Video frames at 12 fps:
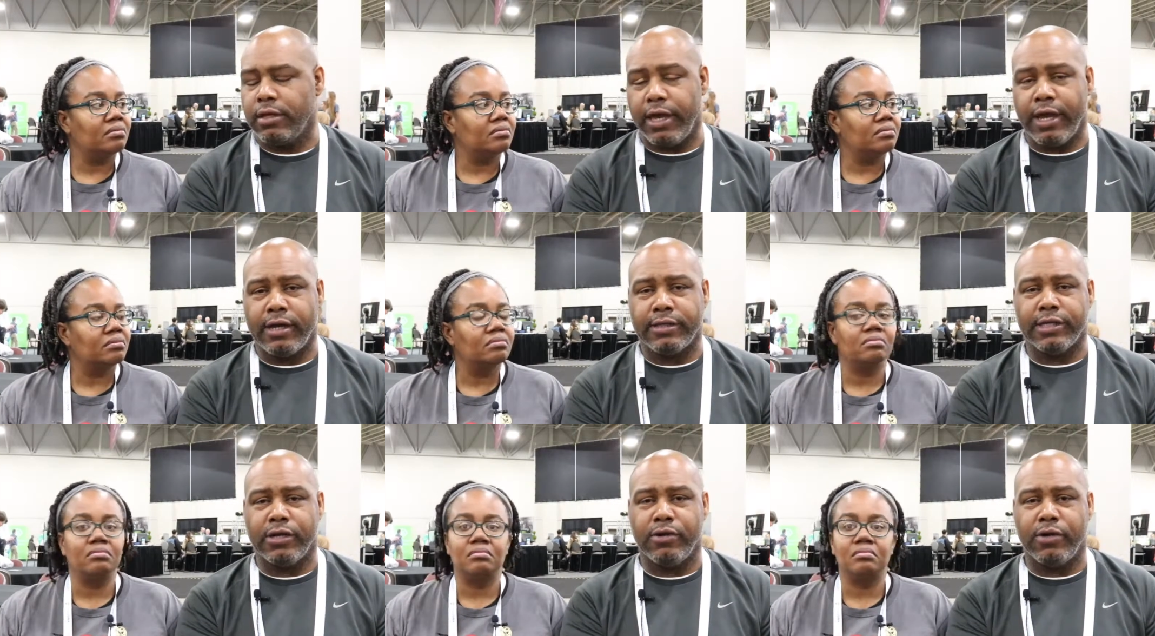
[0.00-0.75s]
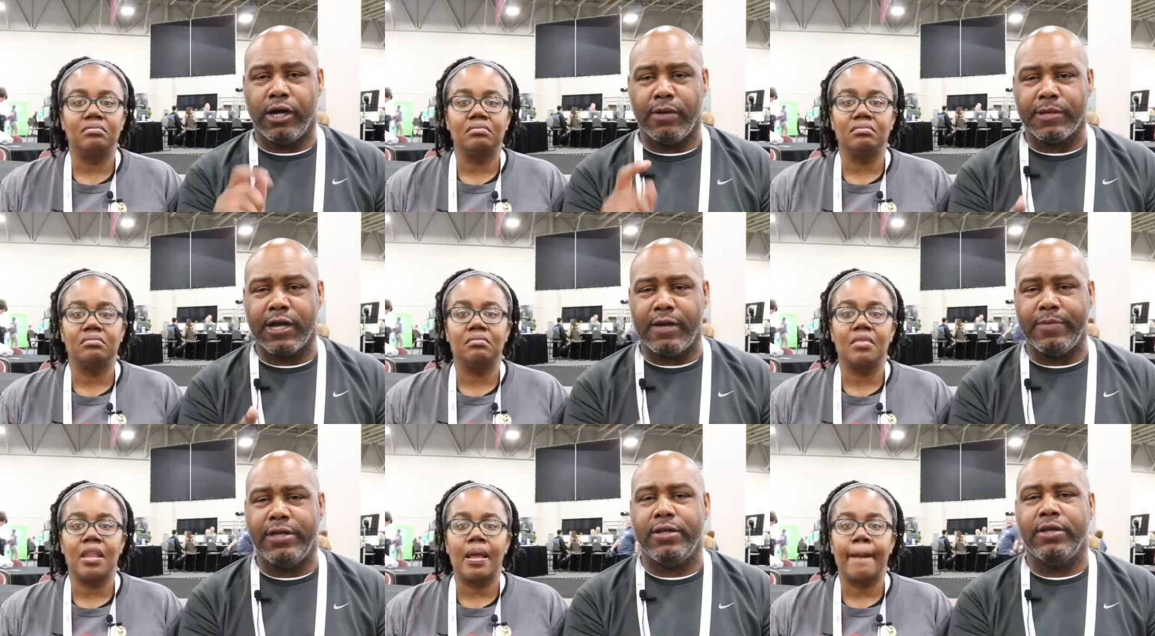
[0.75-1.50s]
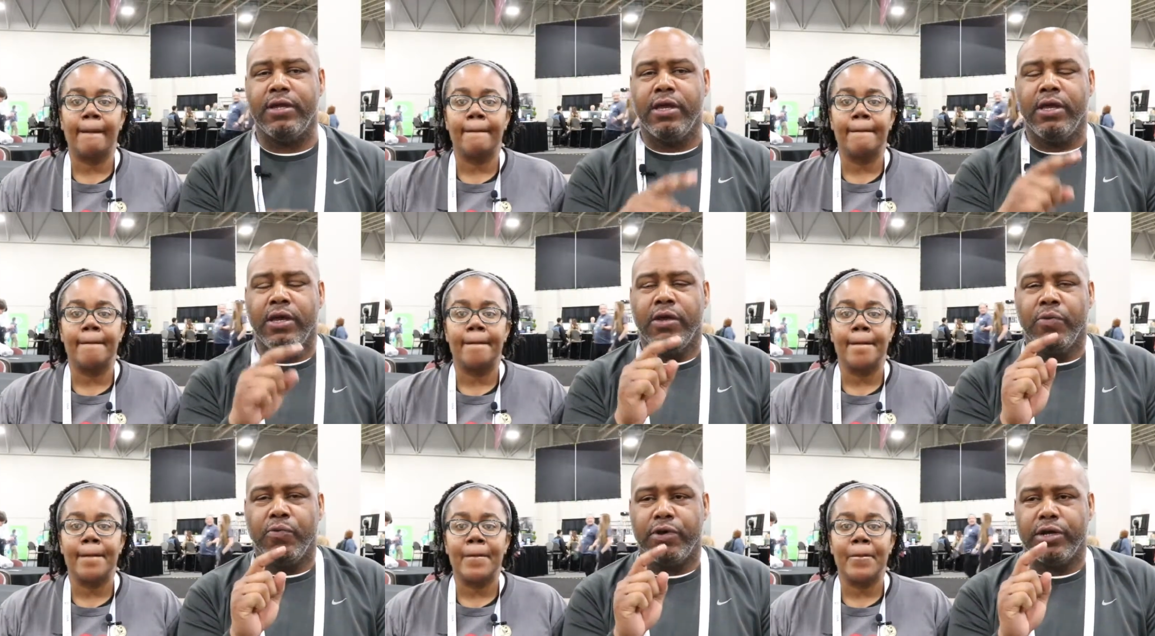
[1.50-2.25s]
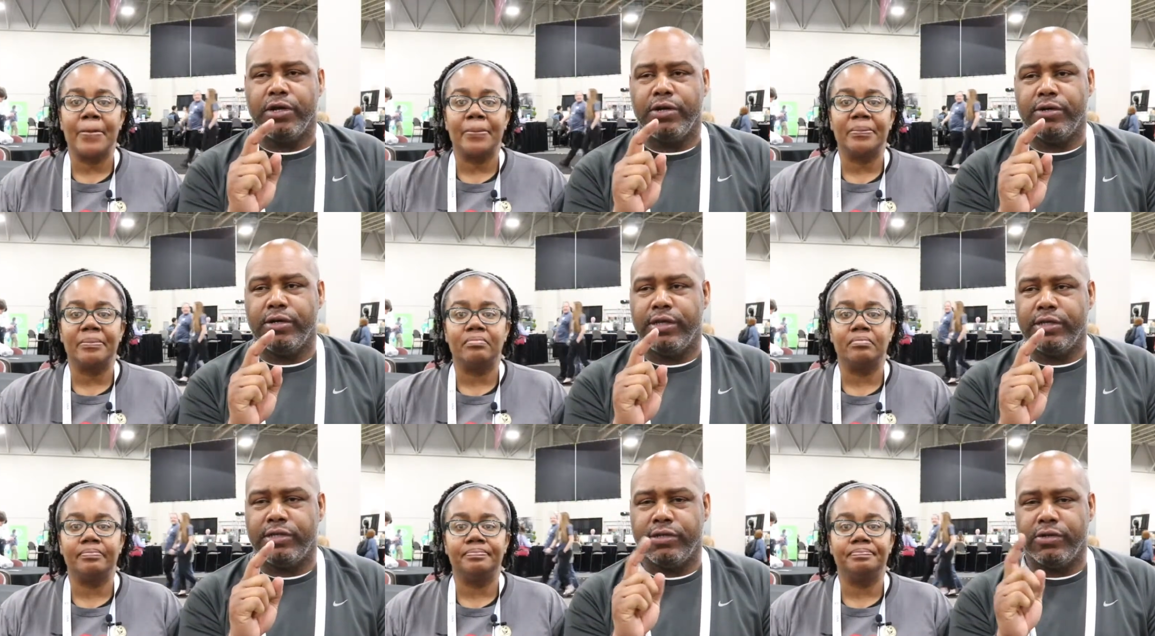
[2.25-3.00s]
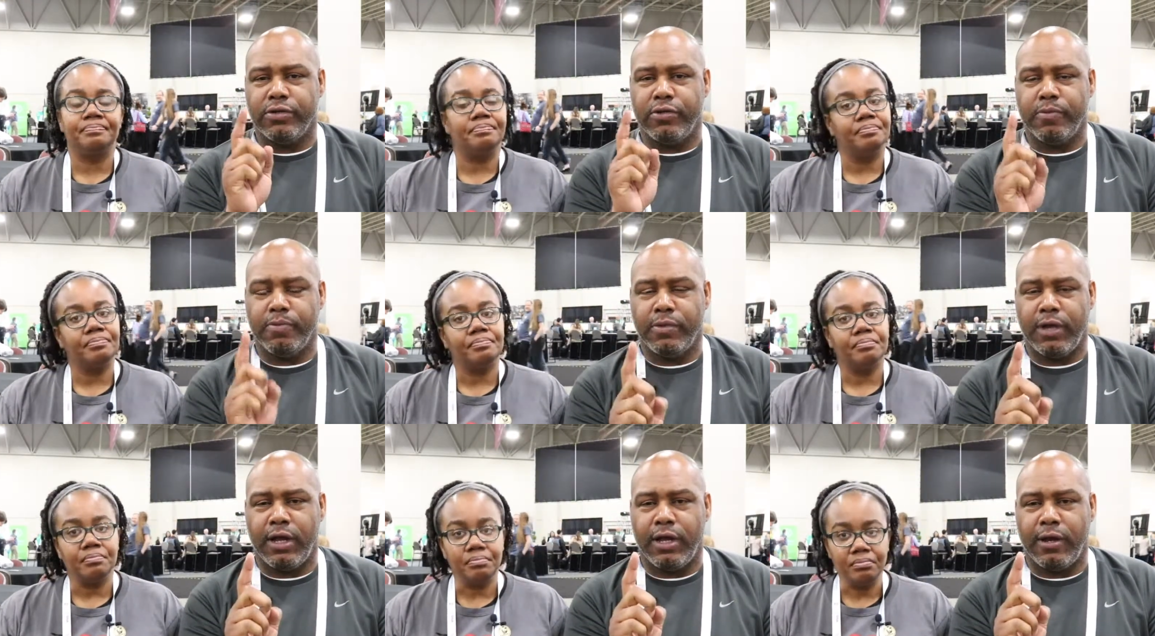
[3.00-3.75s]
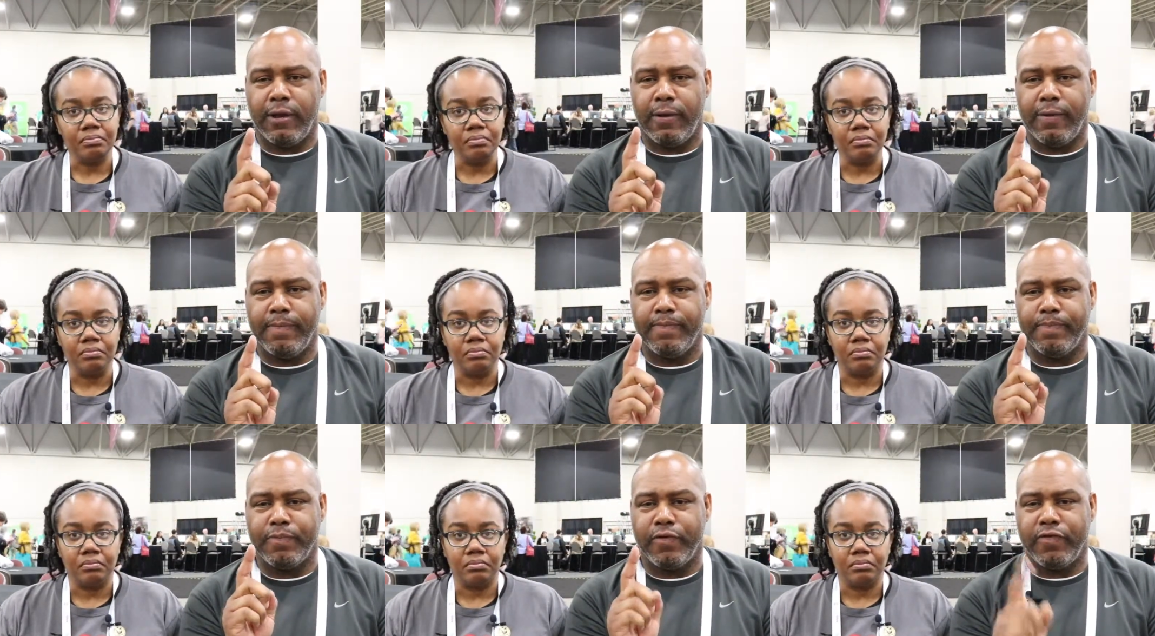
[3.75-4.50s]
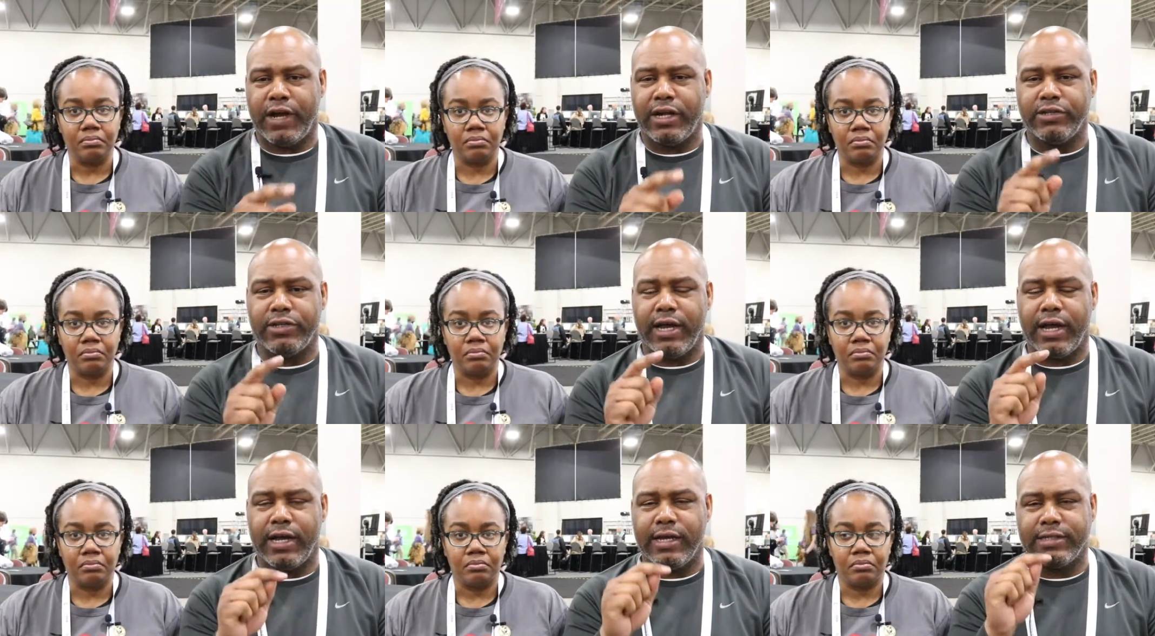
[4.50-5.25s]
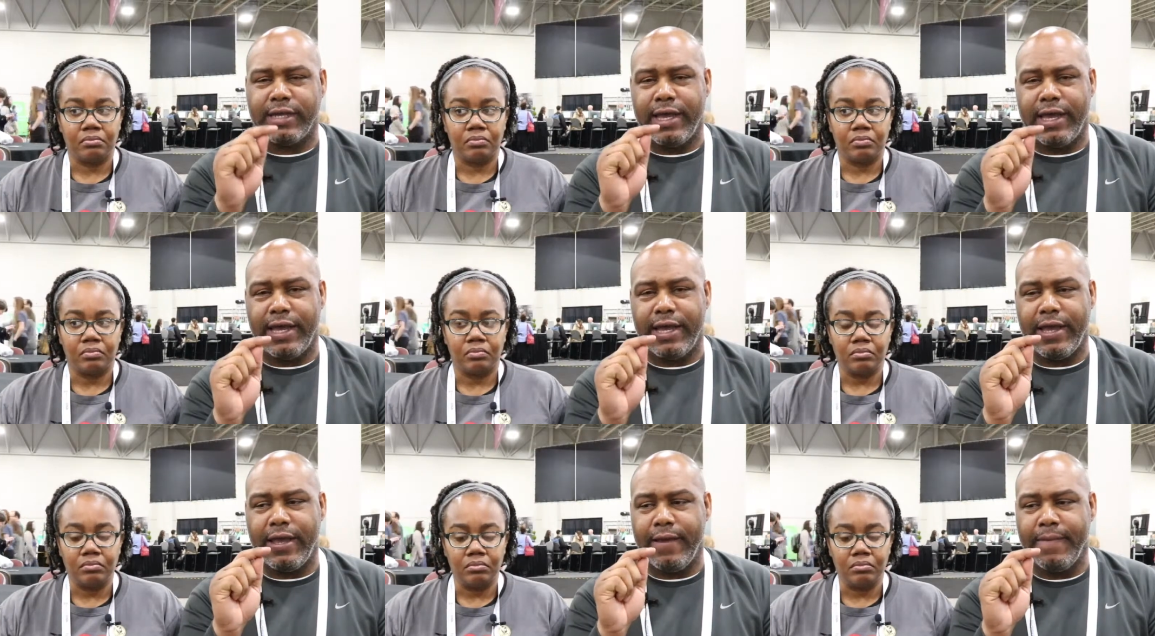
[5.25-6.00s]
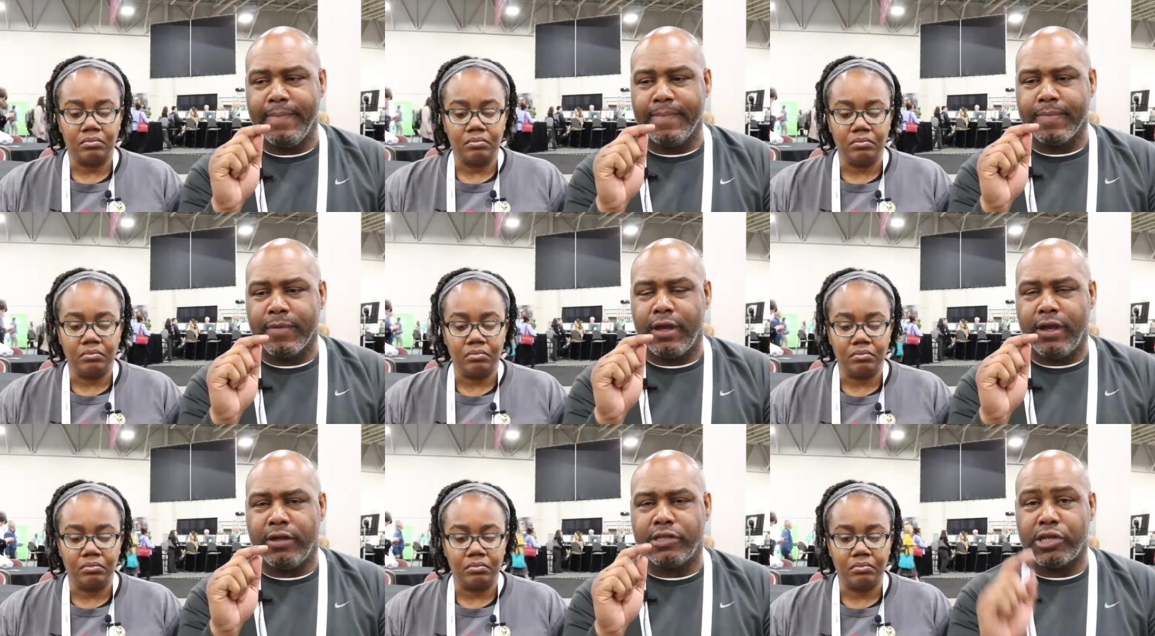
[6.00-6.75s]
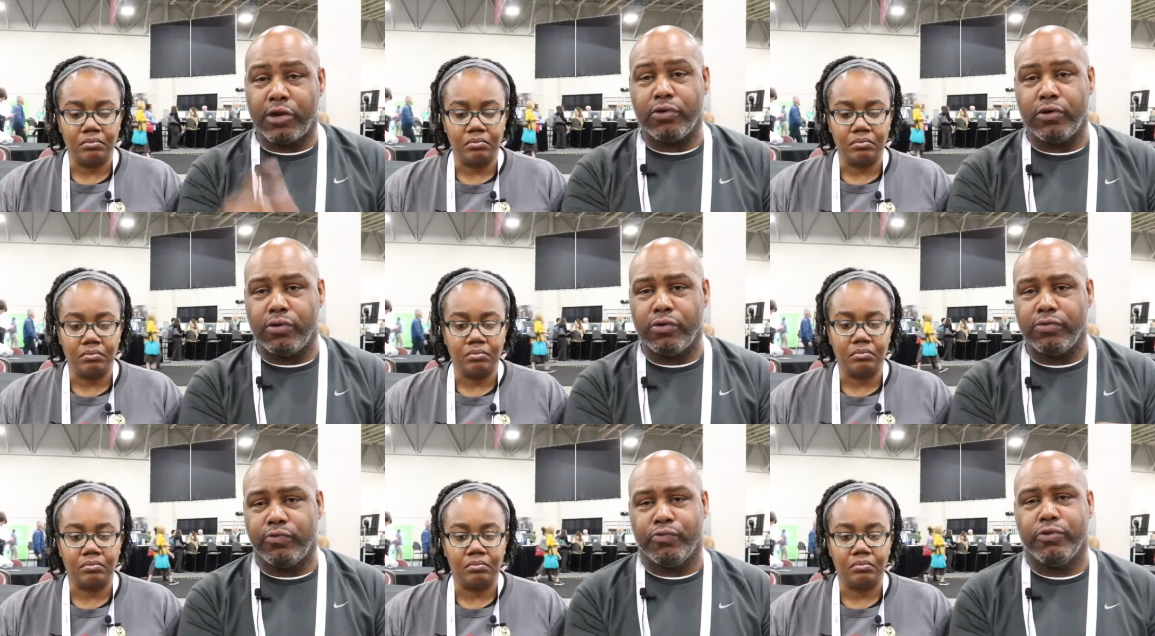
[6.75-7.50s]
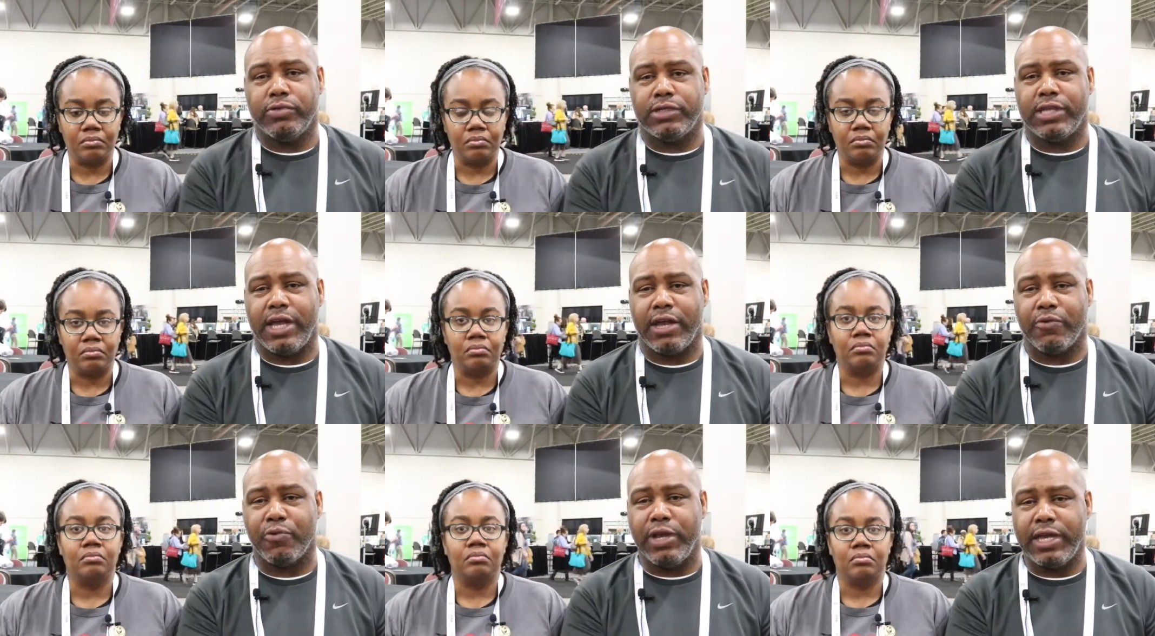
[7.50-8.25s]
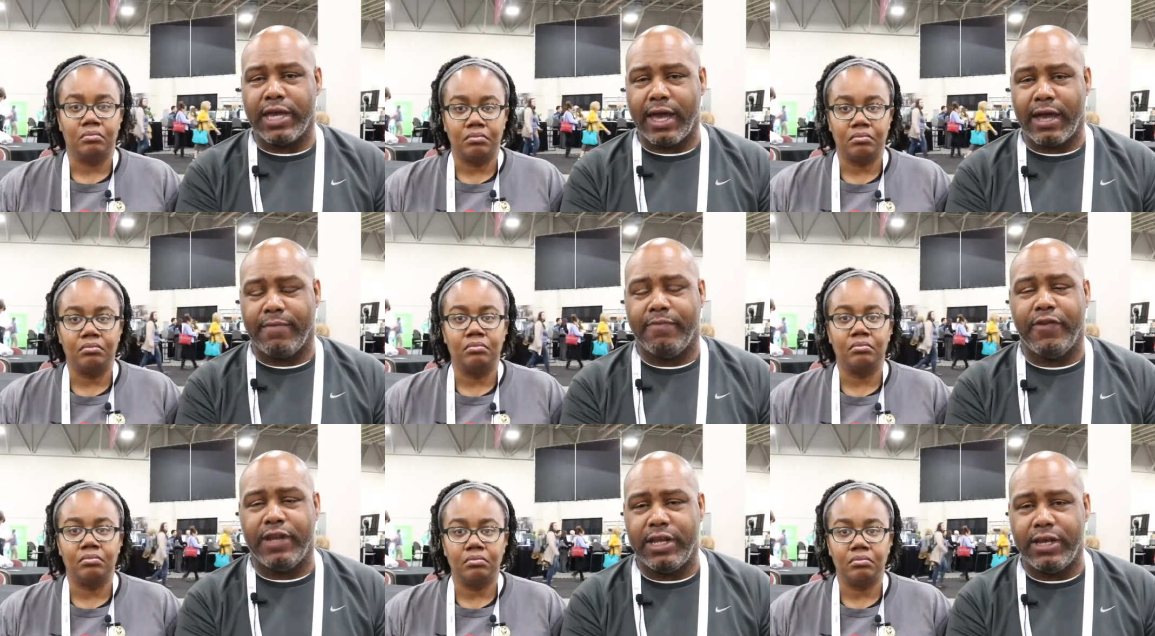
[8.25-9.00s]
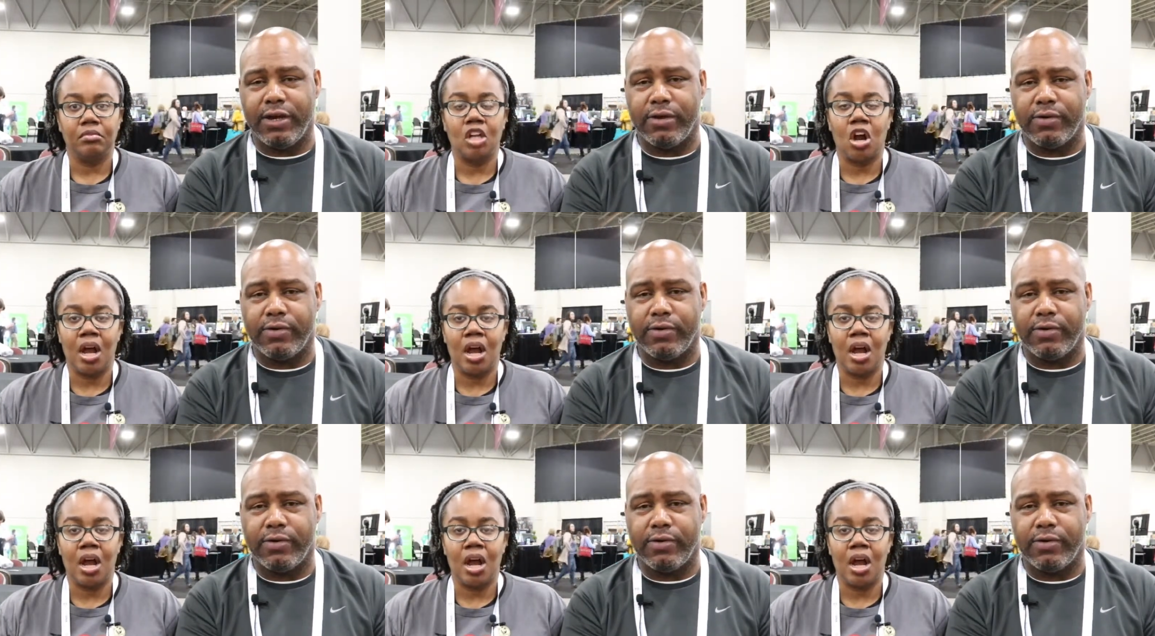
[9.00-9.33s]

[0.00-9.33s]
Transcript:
Speaker 1: Yeah, so upcoming, we're going to uh, provide you guys a, a, total Roots Tech recap video.